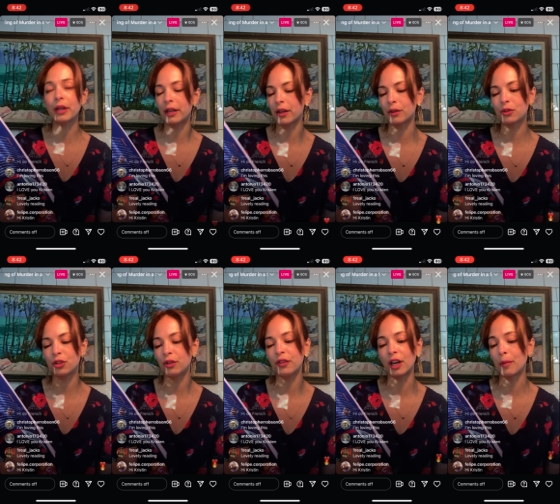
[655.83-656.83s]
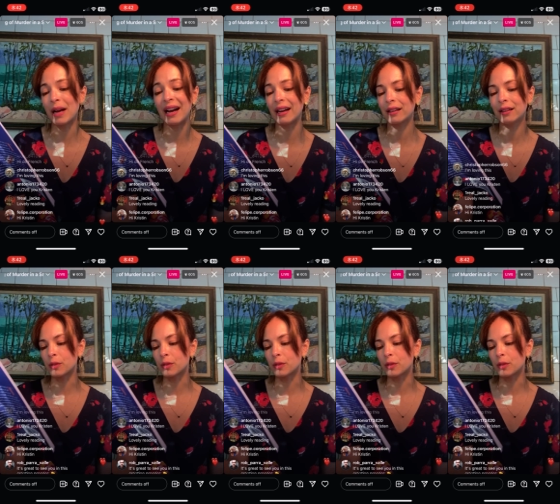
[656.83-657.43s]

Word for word: I think it goes too far